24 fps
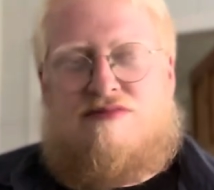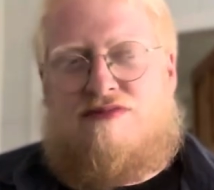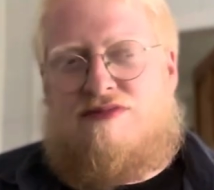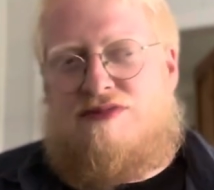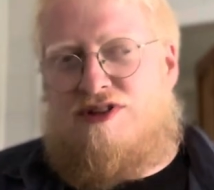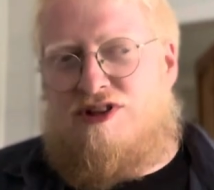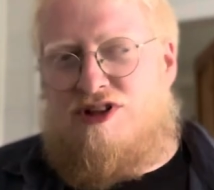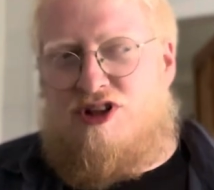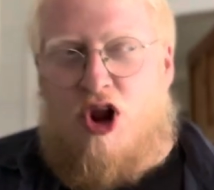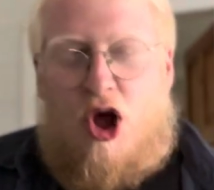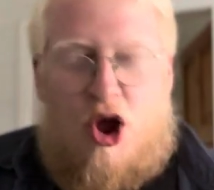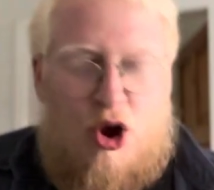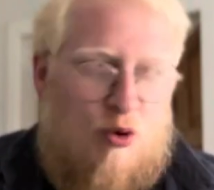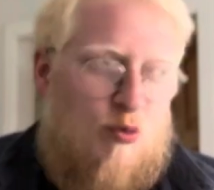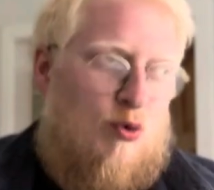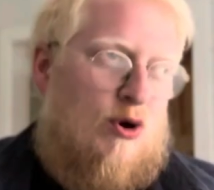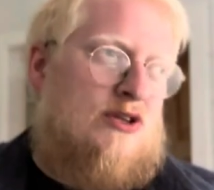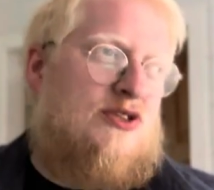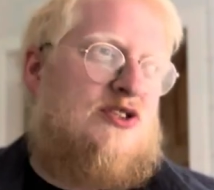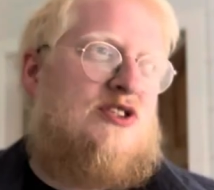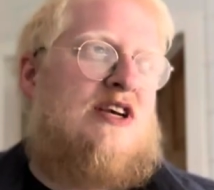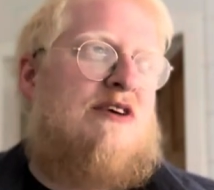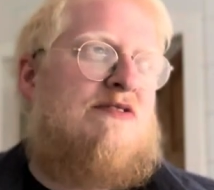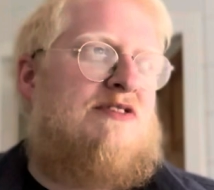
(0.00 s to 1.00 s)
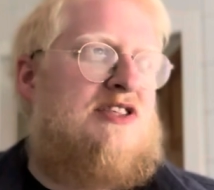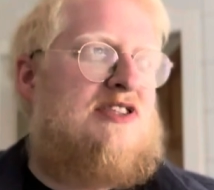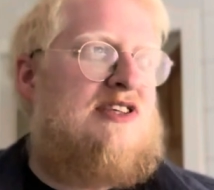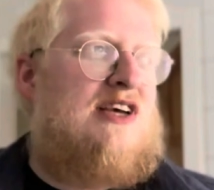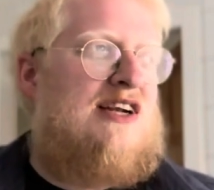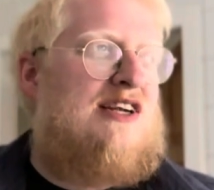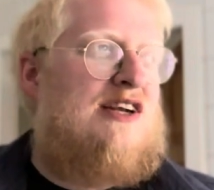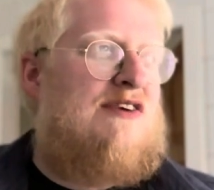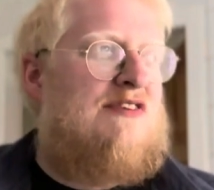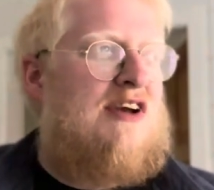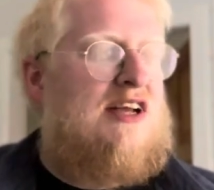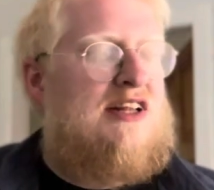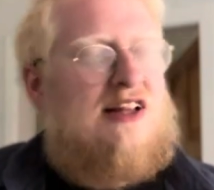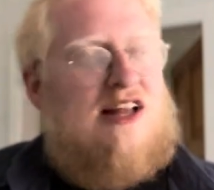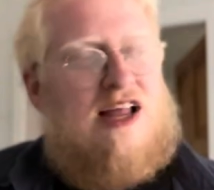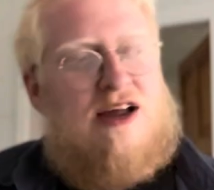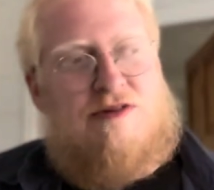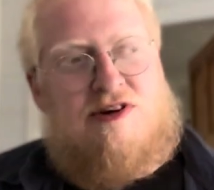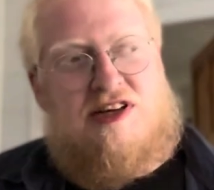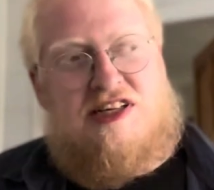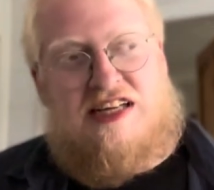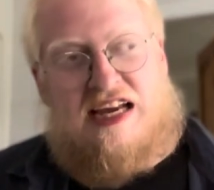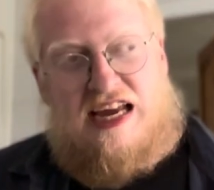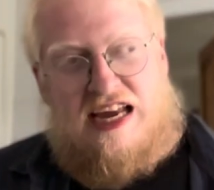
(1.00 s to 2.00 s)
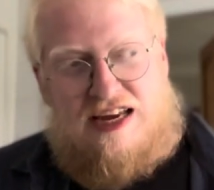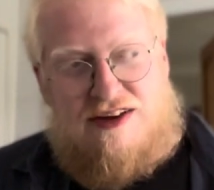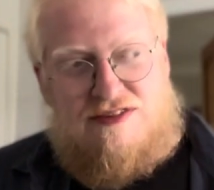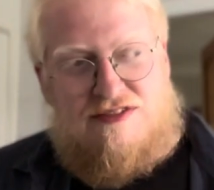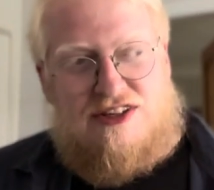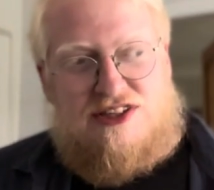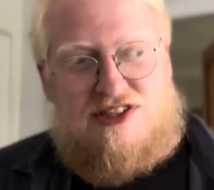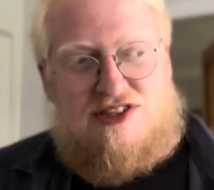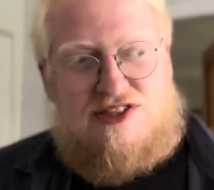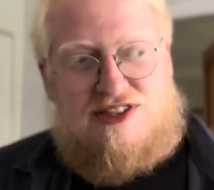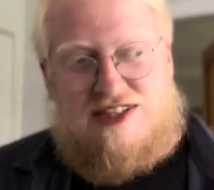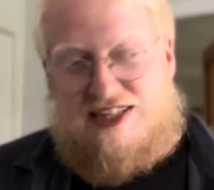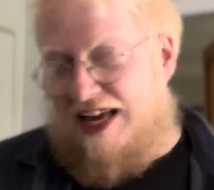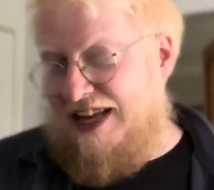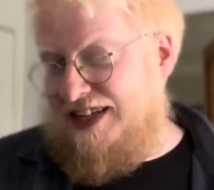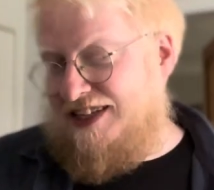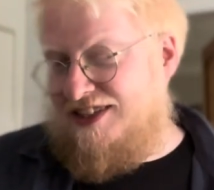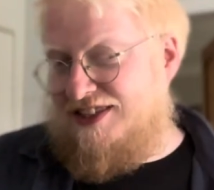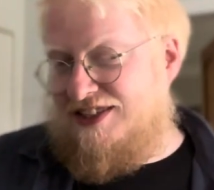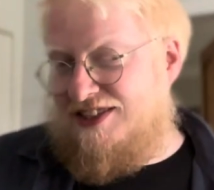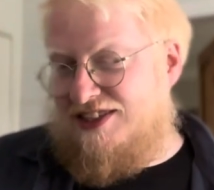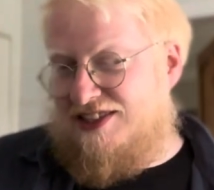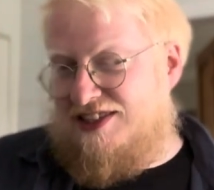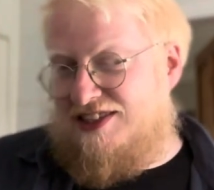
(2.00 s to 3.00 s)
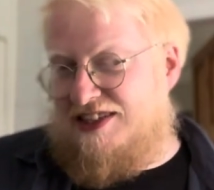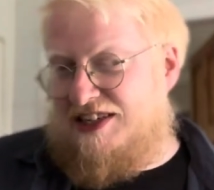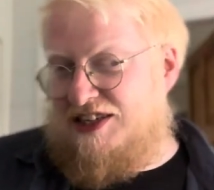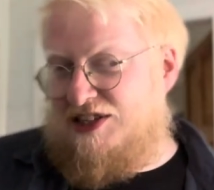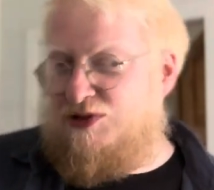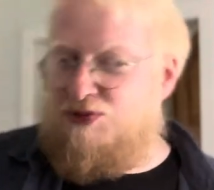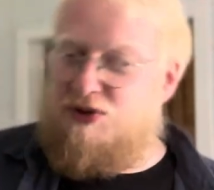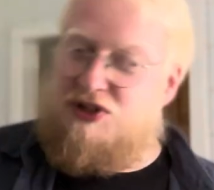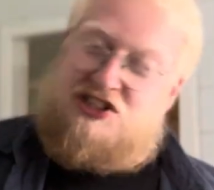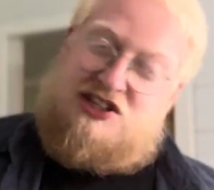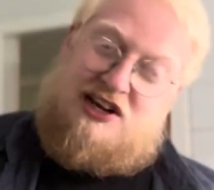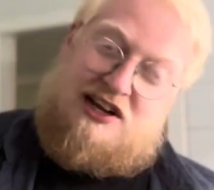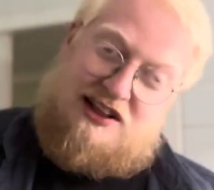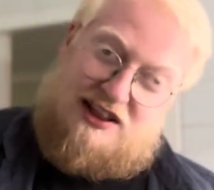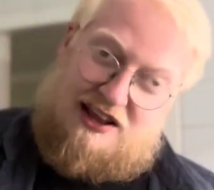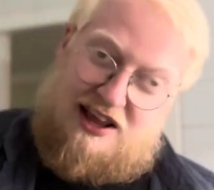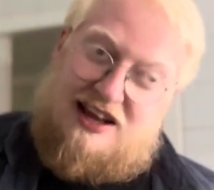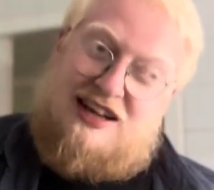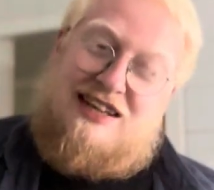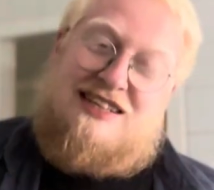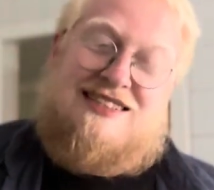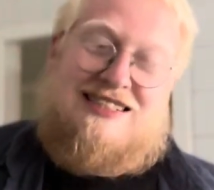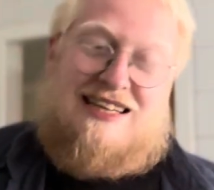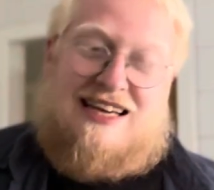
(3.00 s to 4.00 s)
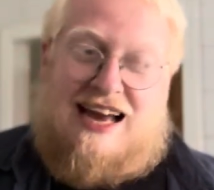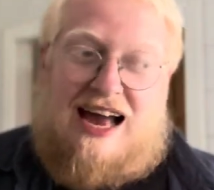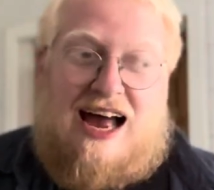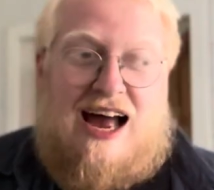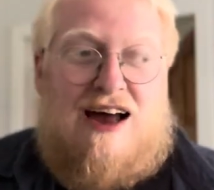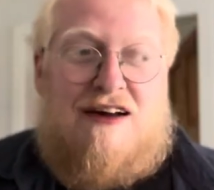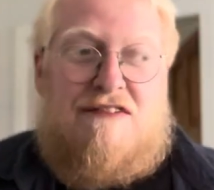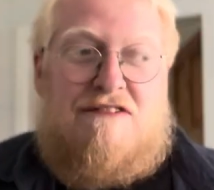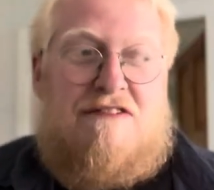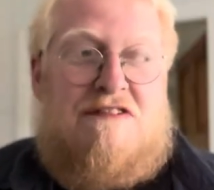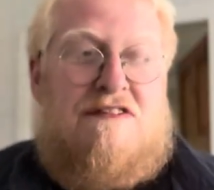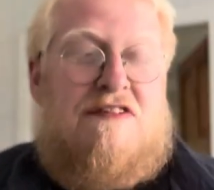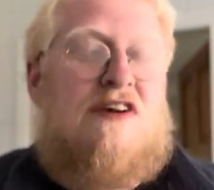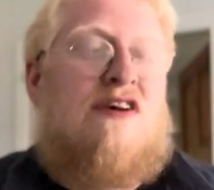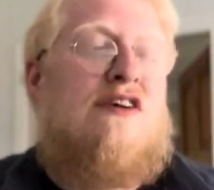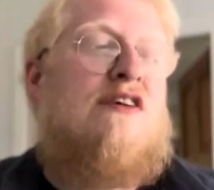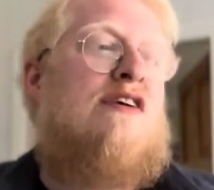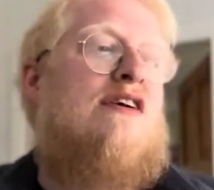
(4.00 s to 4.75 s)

No one's ever said I've had Larry David tendencies, which I'd like to have.